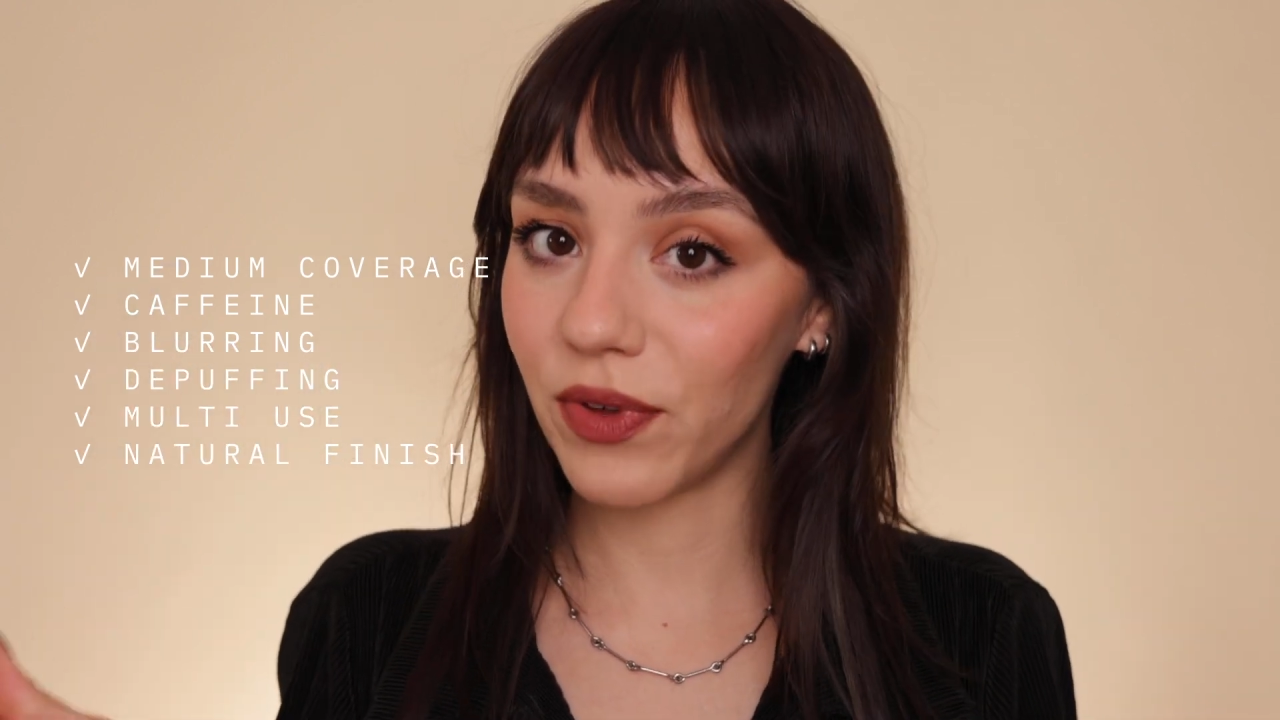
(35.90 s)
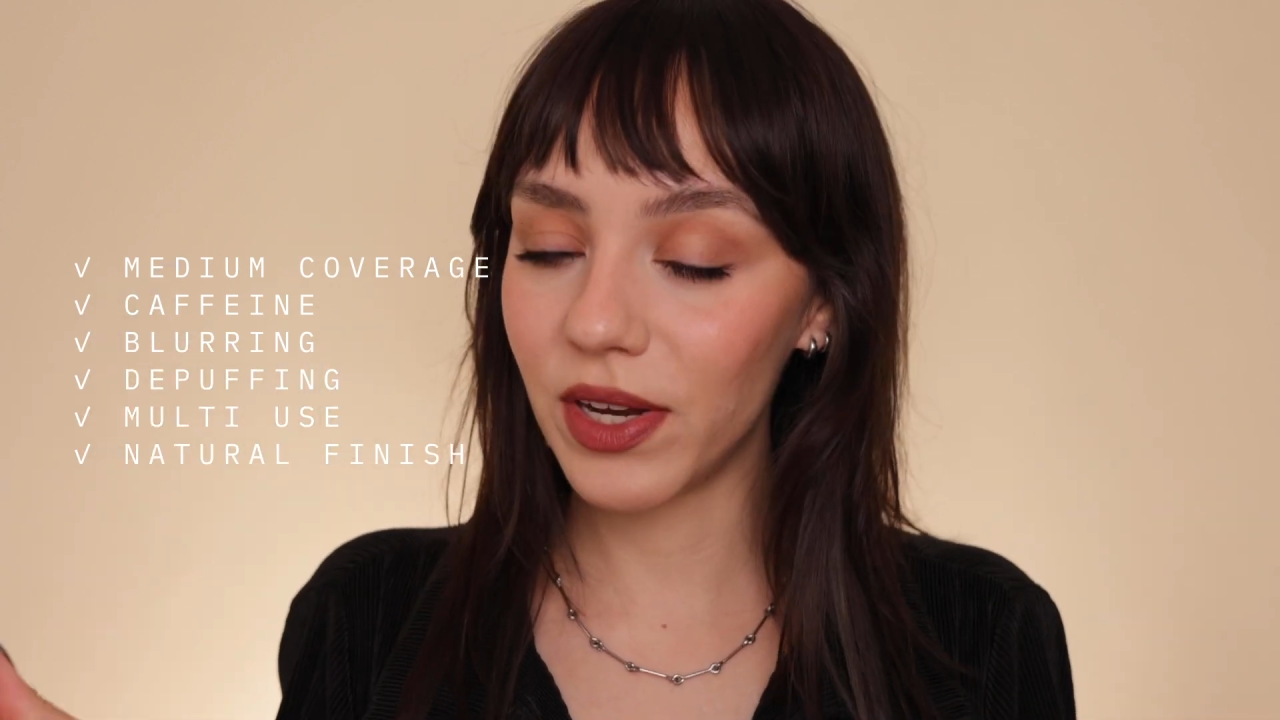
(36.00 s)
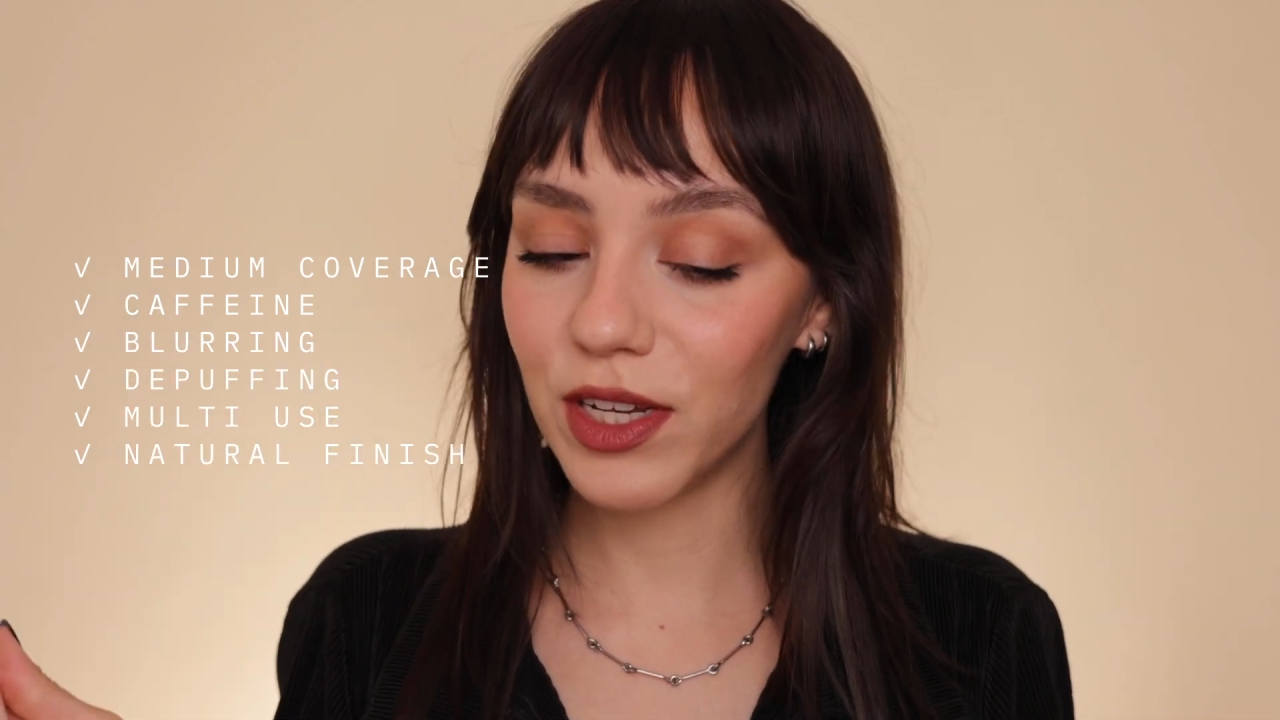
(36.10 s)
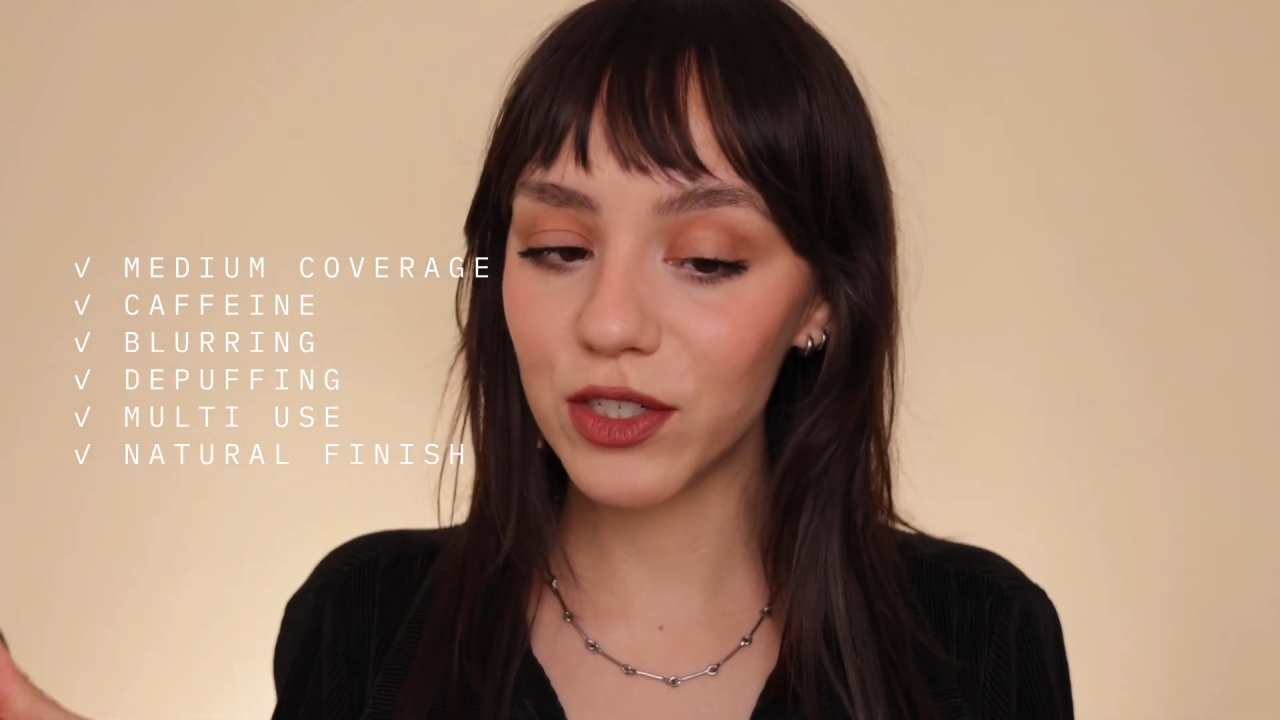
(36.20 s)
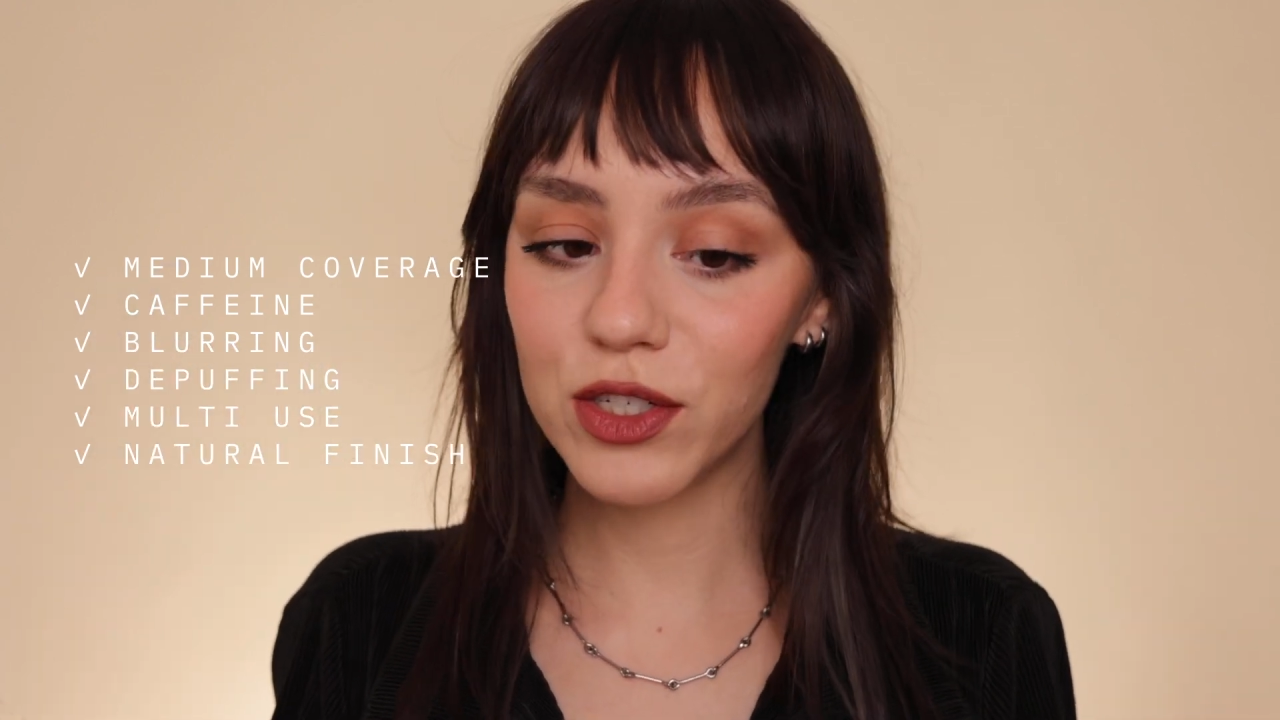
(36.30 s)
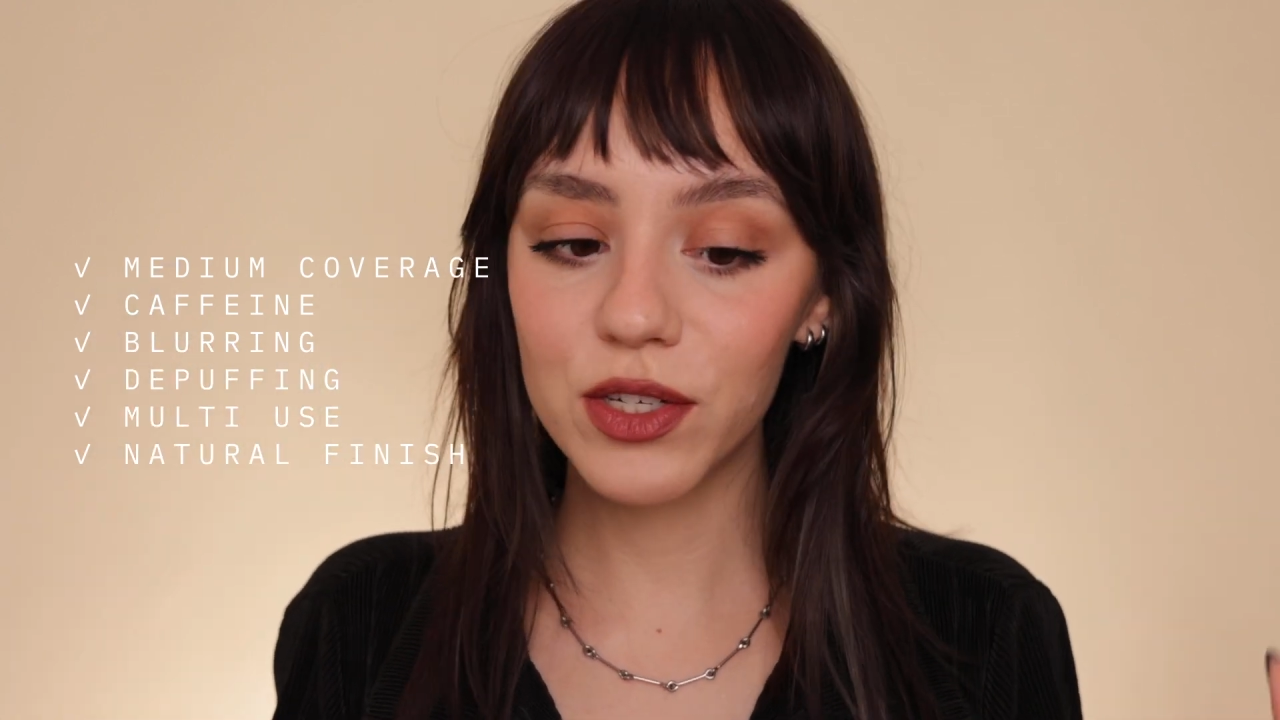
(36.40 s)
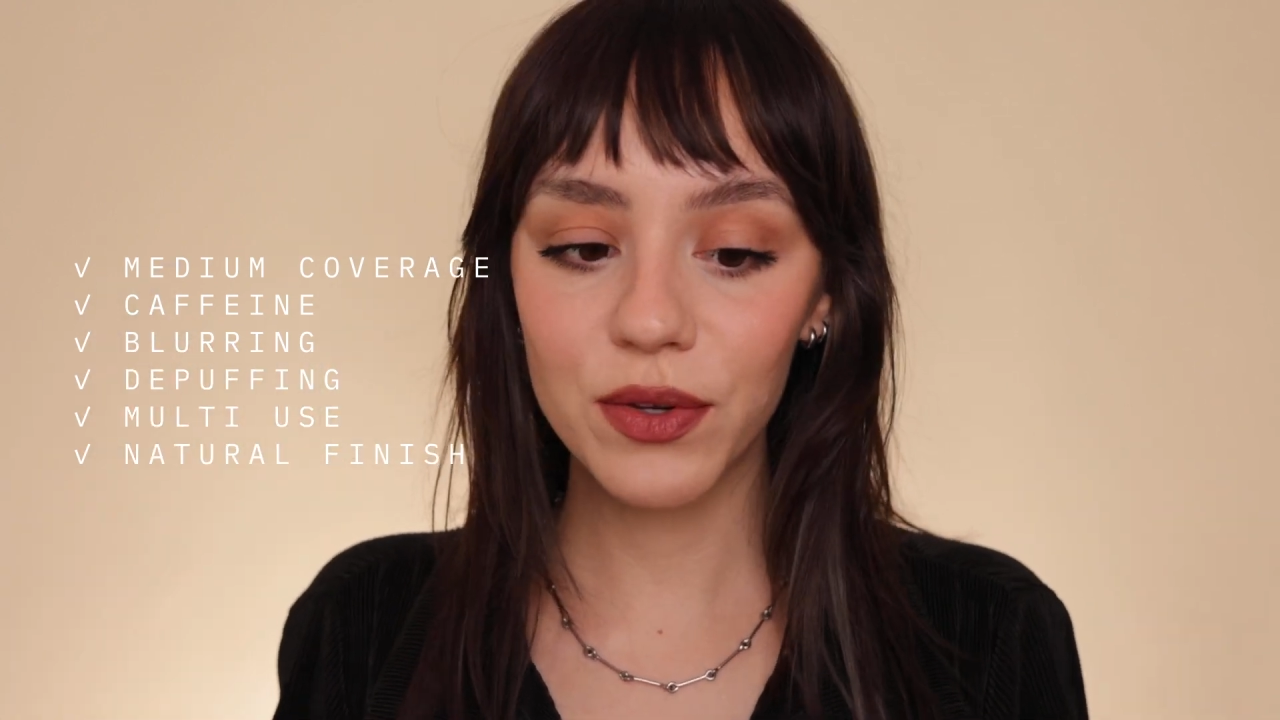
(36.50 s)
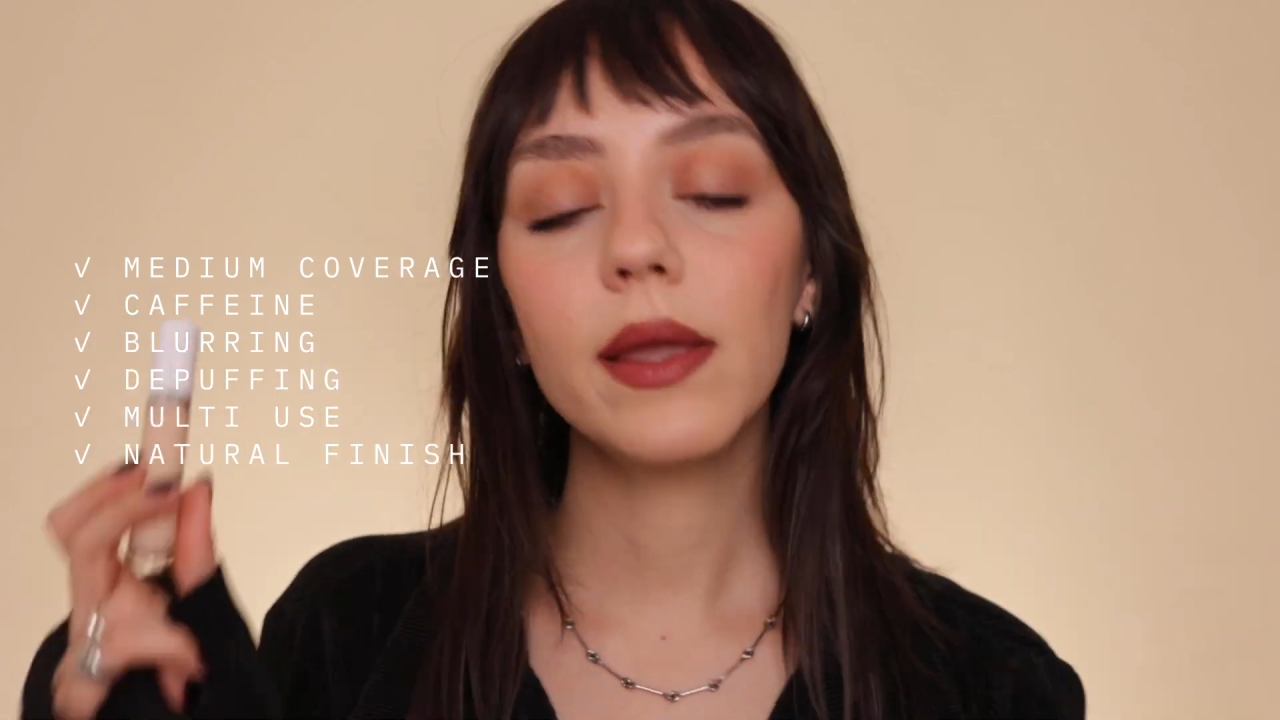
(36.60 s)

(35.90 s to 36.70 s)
finish.